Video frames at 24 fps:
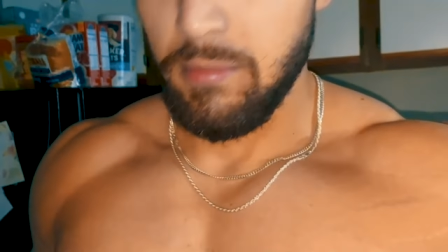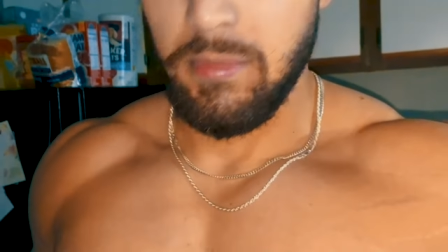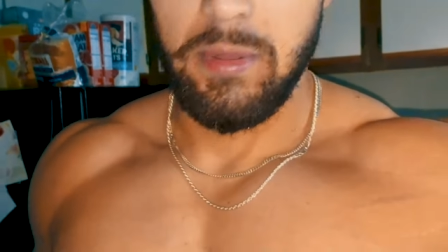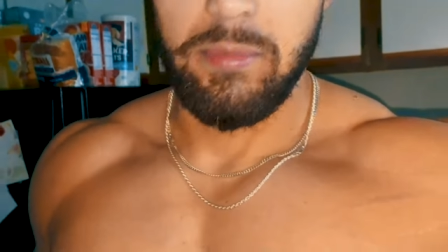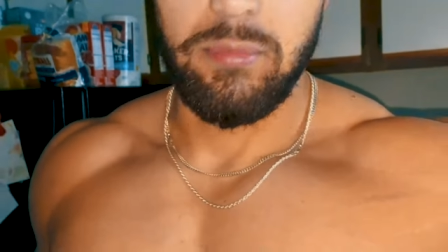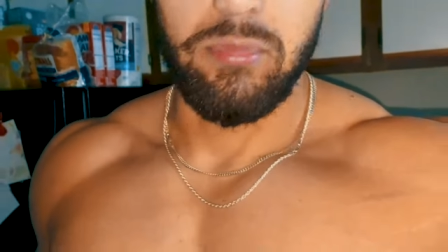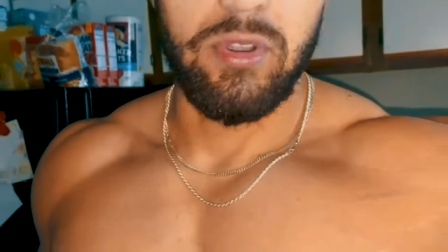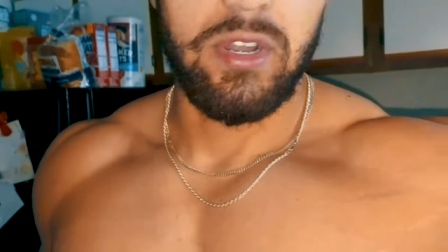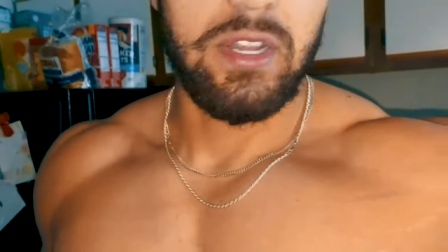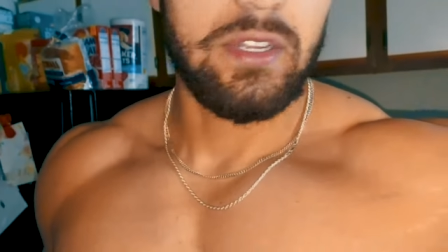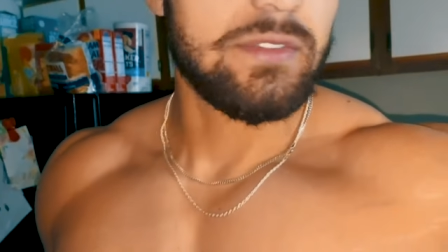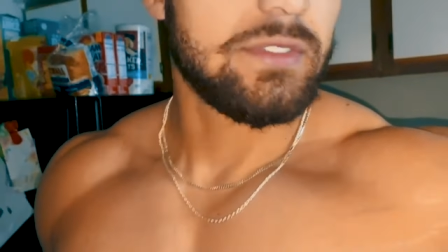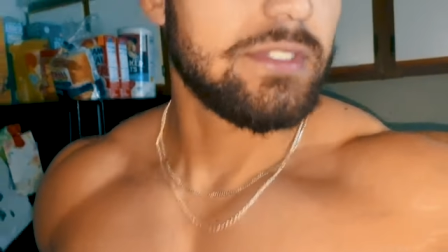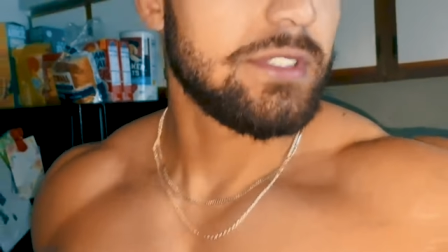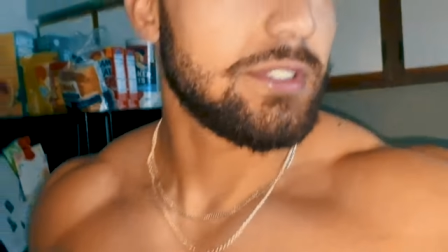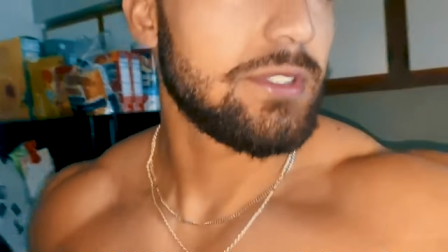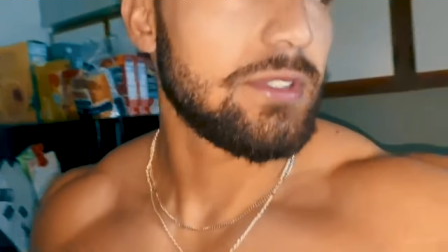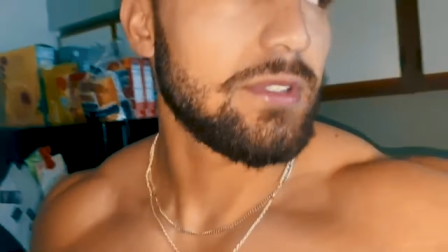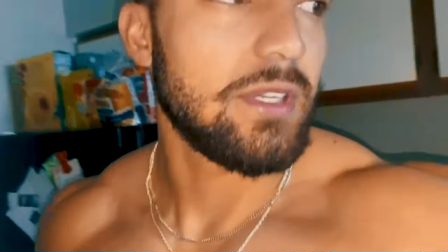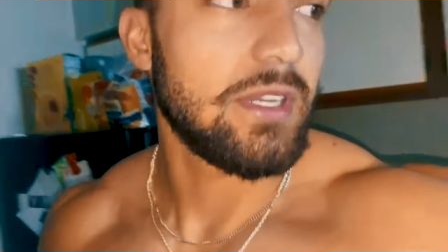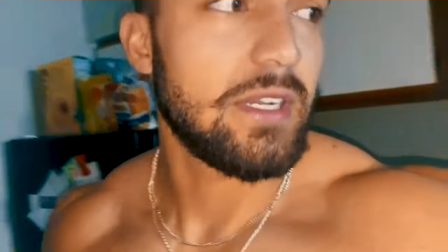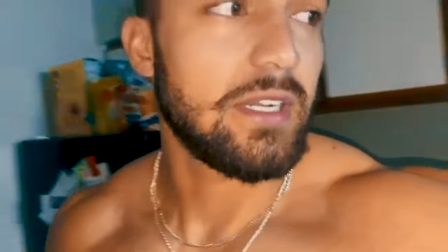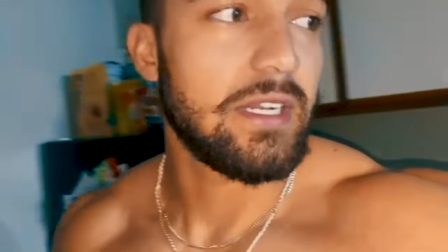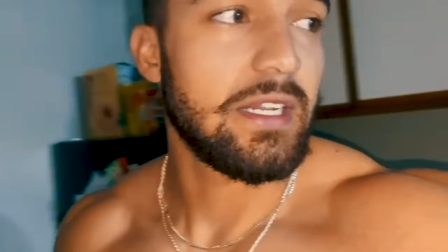my
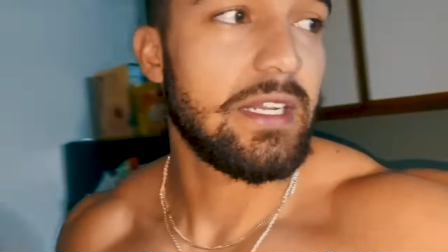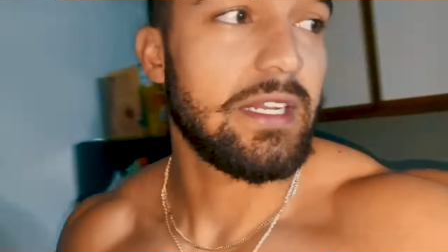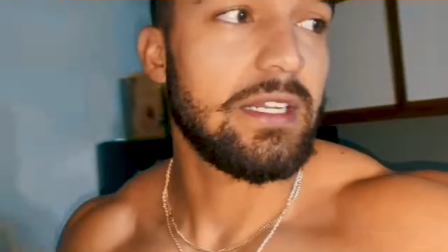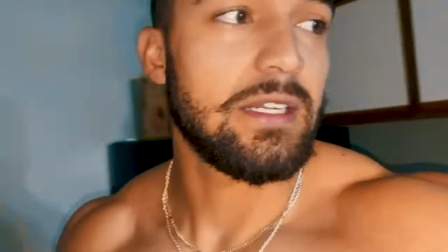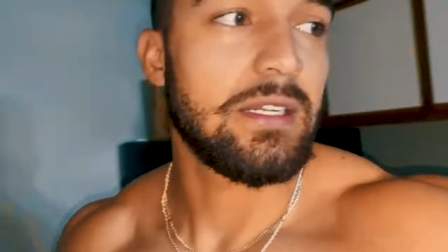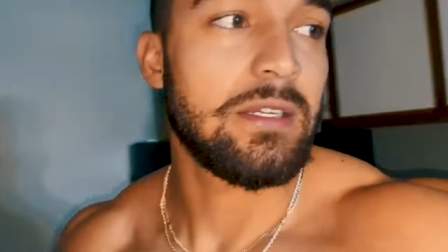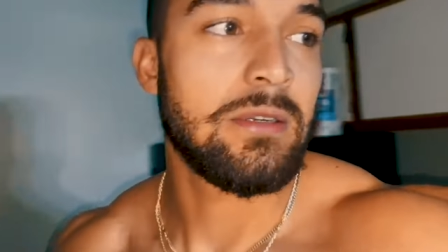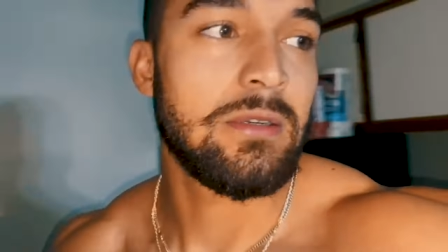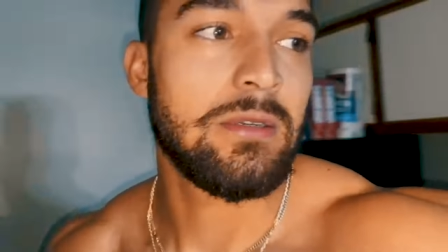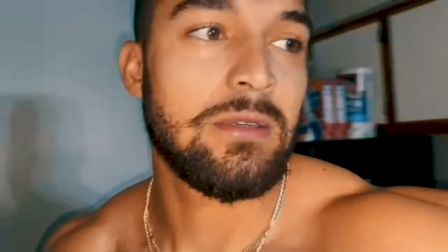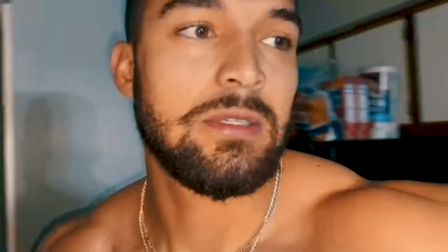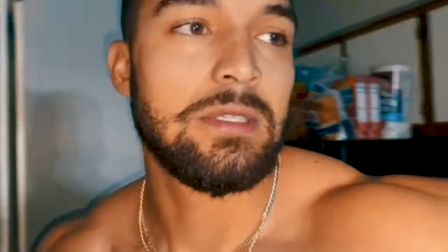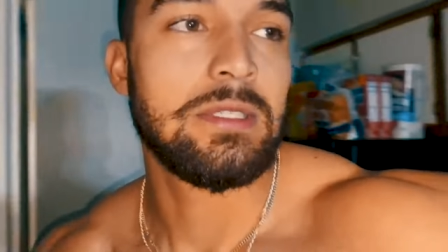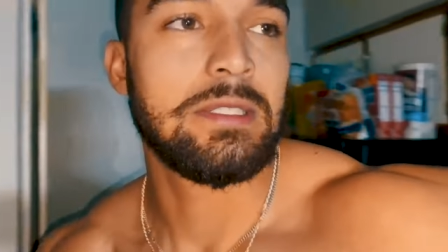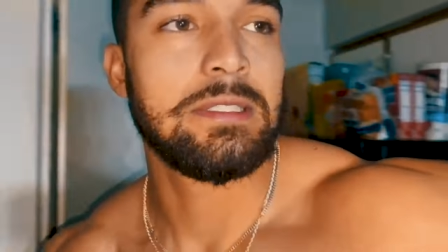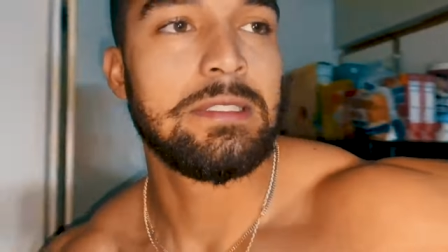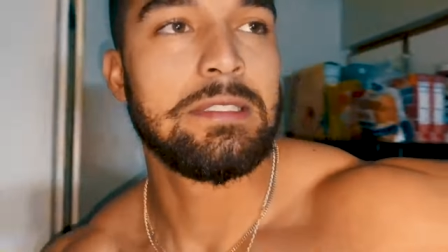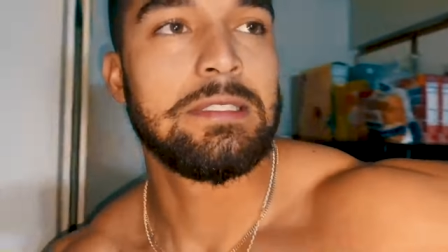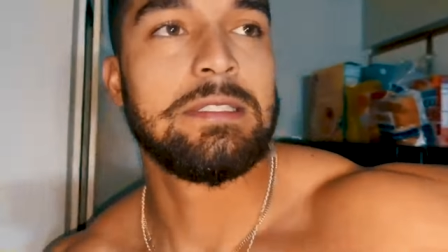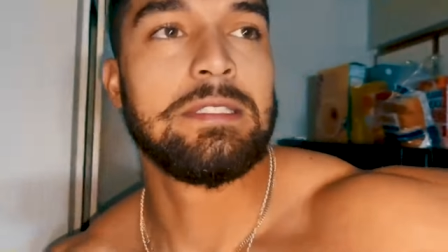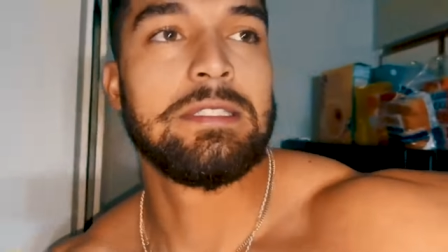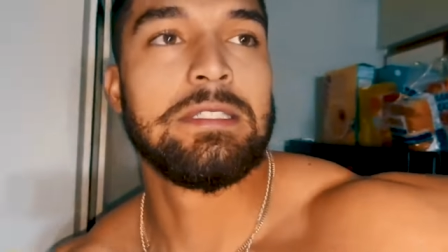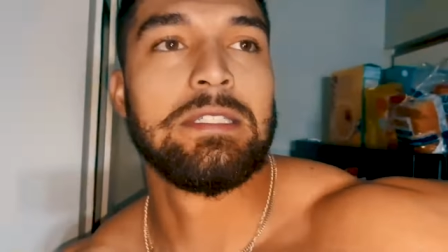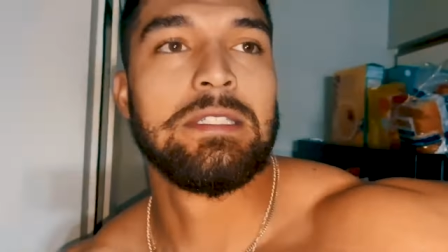breakfast right now.
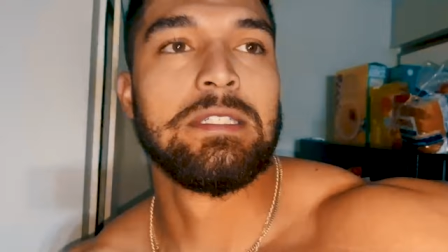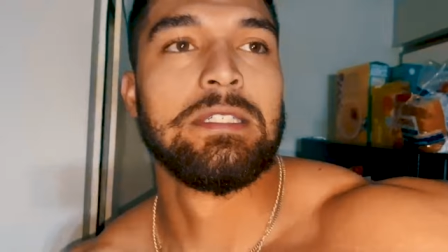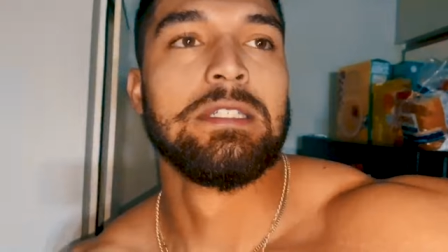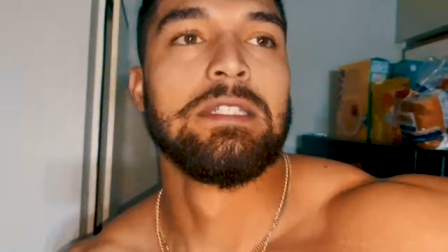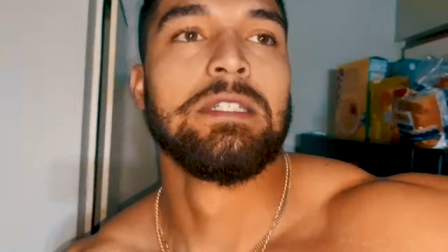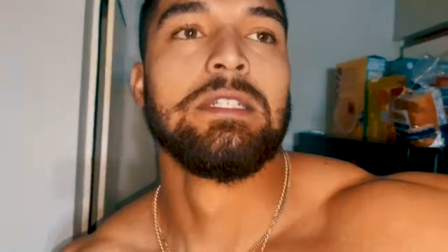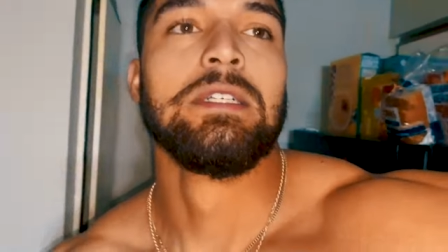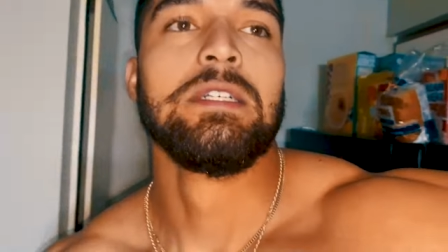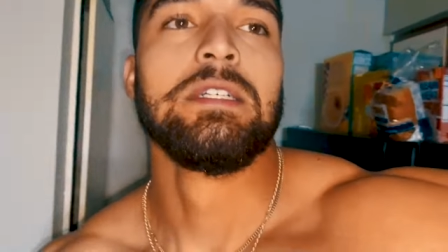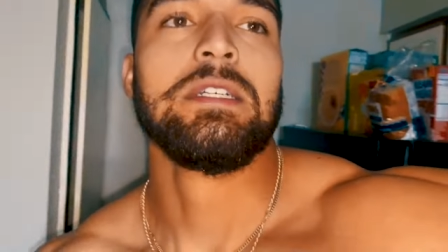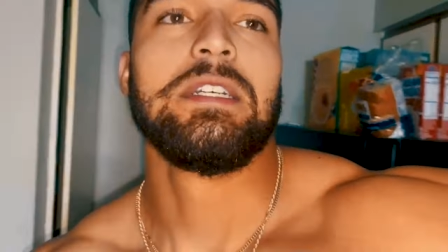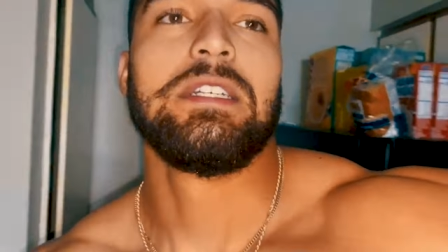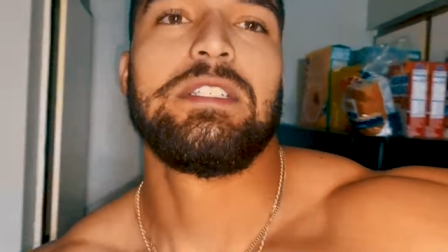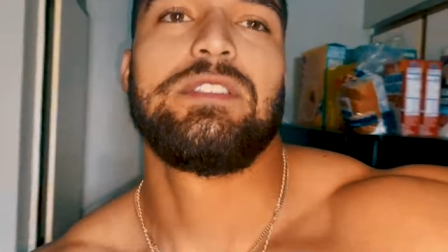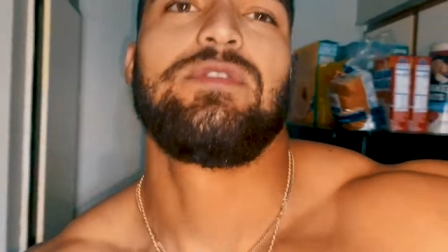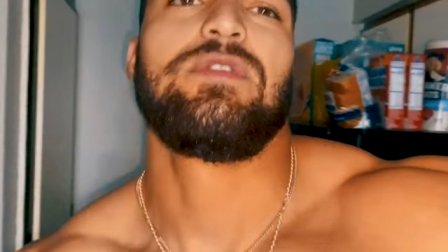It's